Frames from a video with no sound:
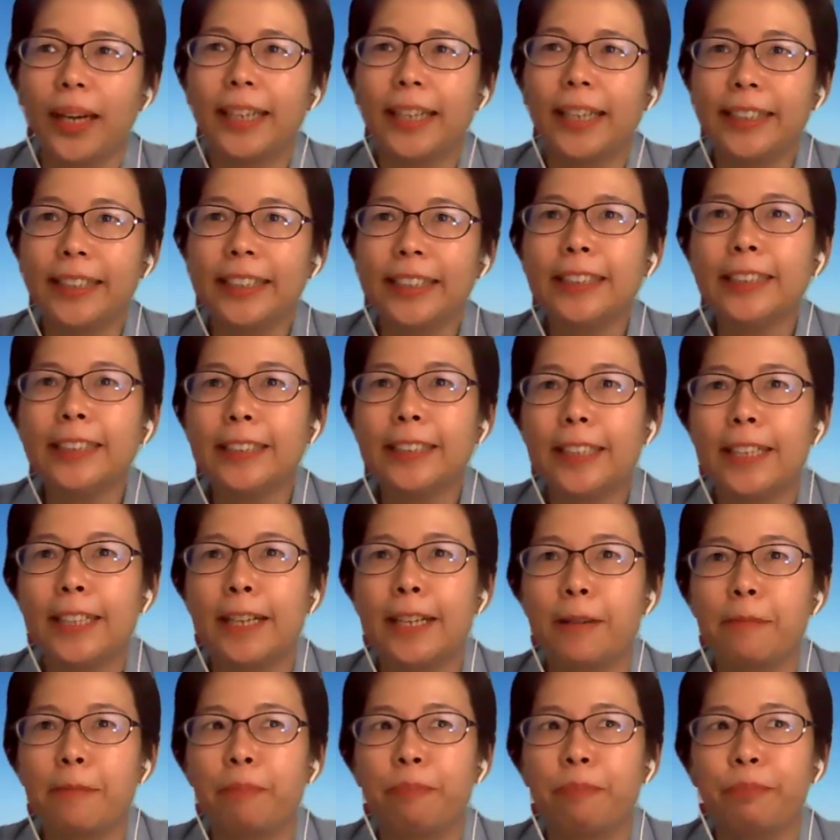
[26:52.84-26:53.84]
I think
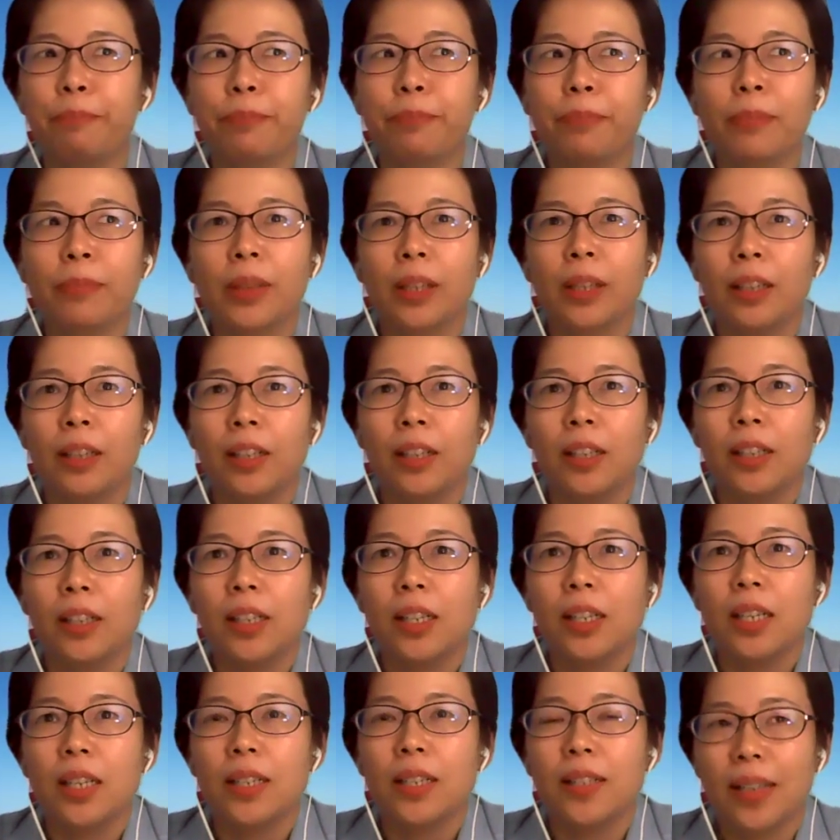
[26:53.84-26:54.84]

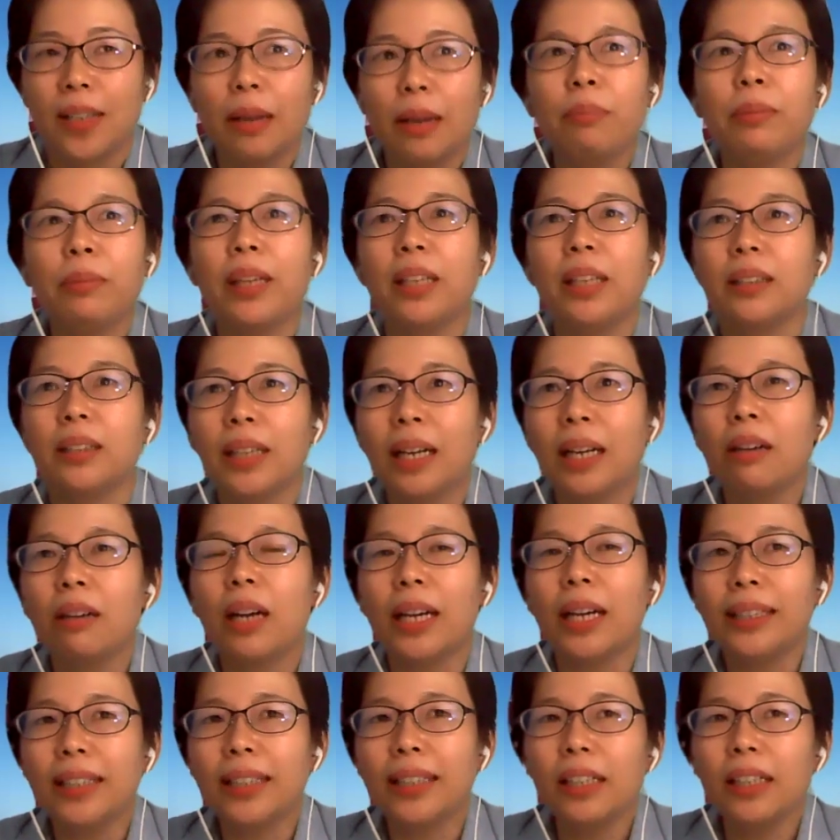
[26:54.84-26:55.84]
same thing. Now
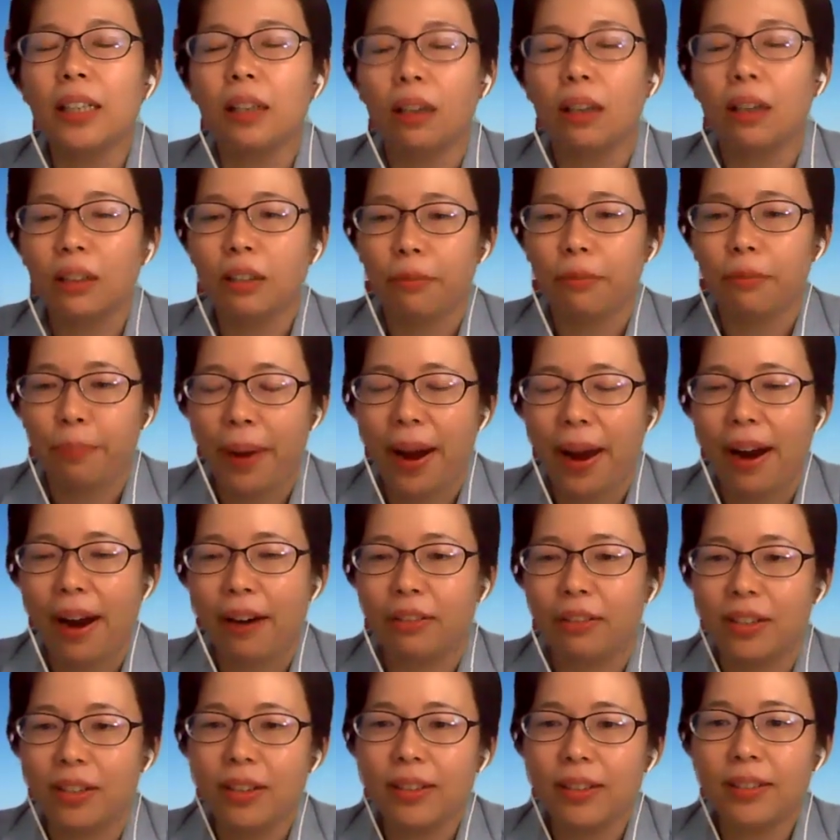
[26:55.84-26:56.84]
I think a lot of
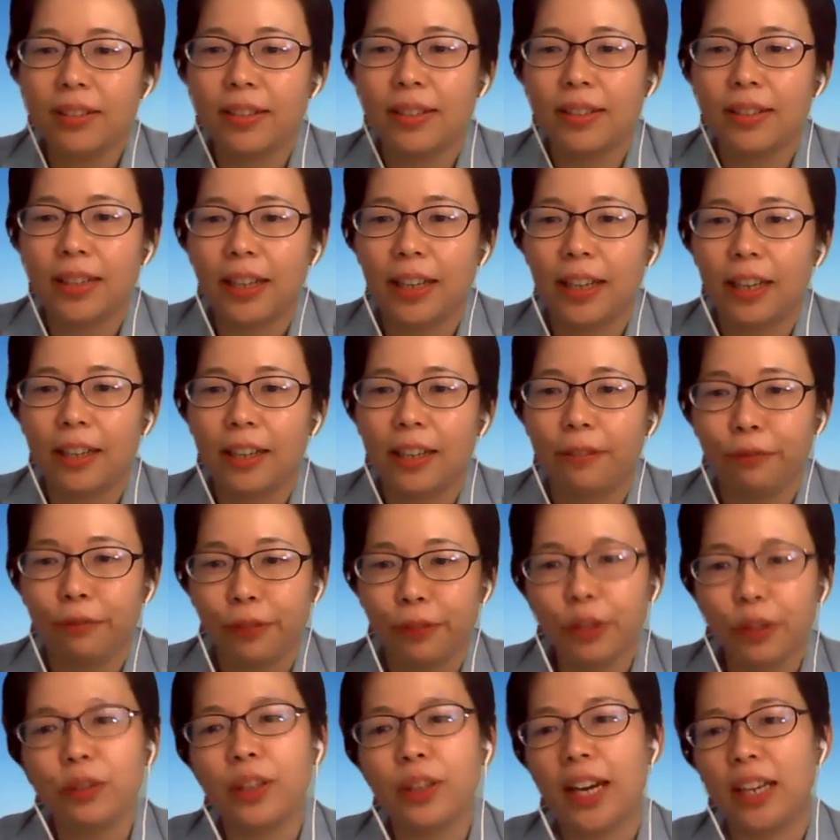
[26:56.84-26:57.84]
parents, they
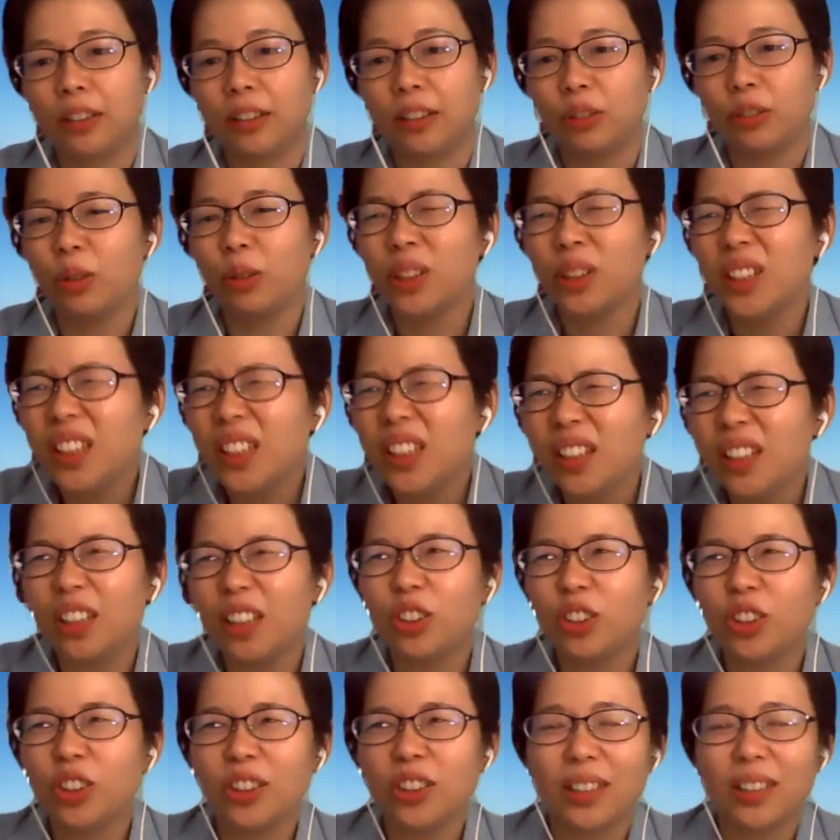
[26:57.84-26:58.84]
feel that,
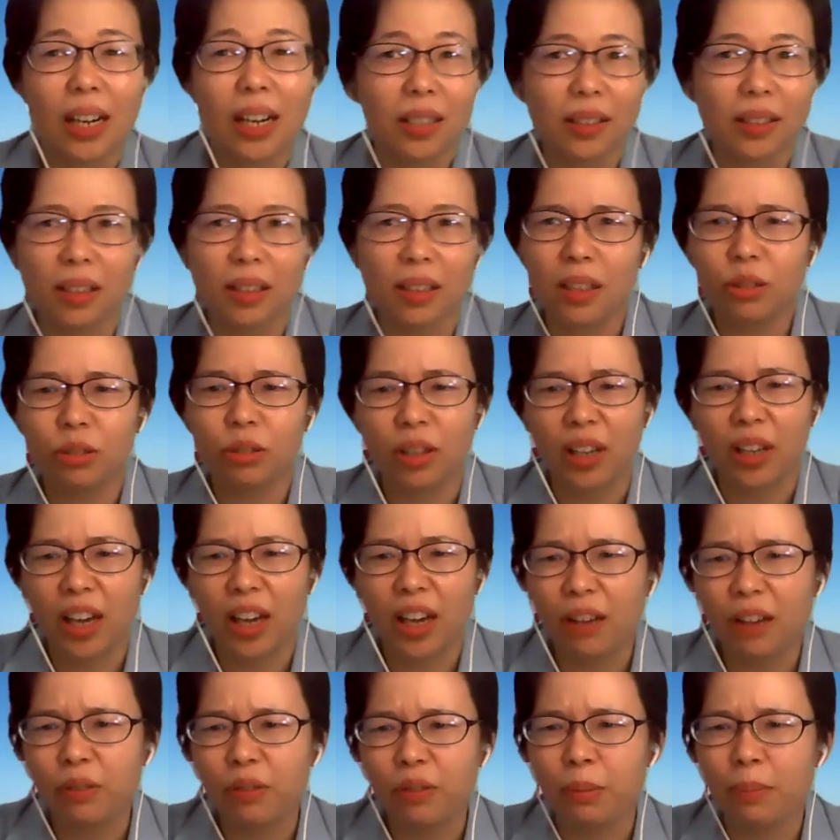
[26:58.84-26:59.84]
teenagers listening to
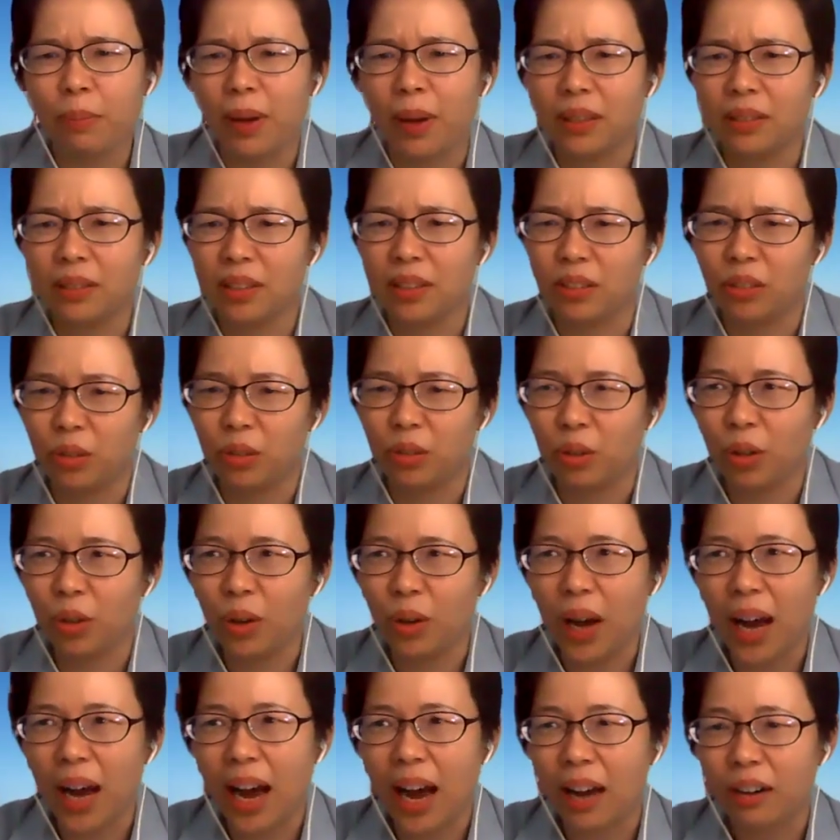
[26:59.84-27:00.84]
heavy metal,
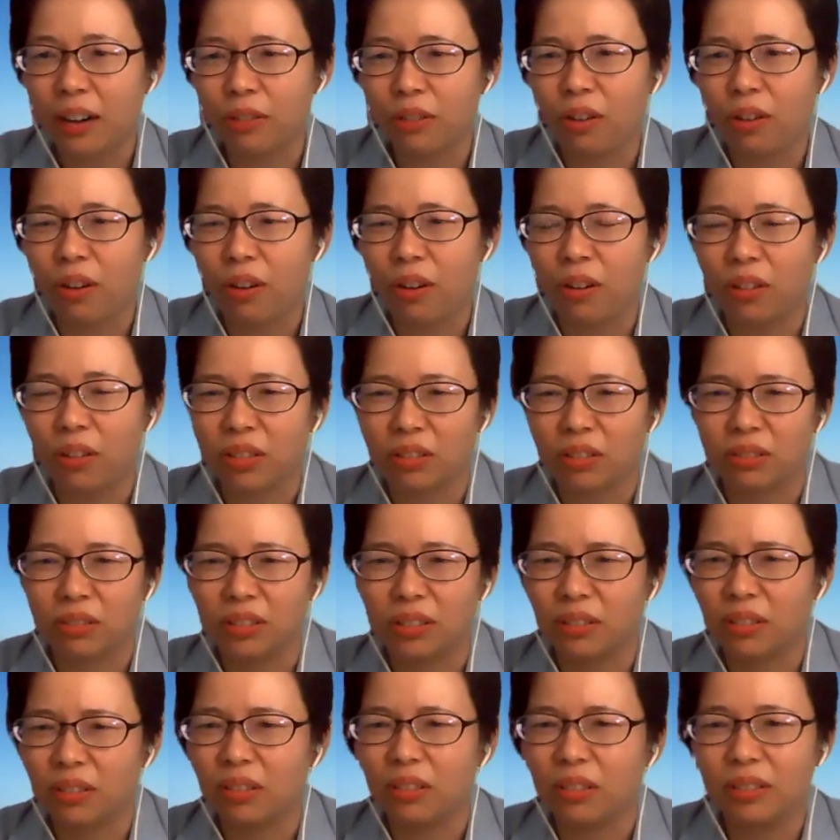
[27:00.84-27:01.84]
hard rock,
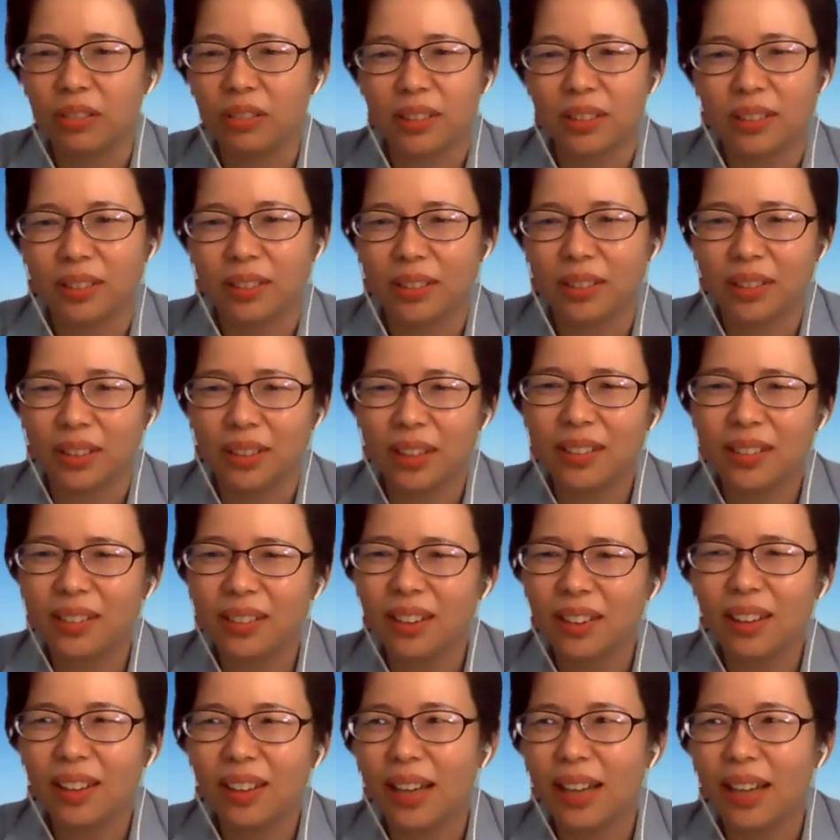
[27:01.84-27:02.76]
isn't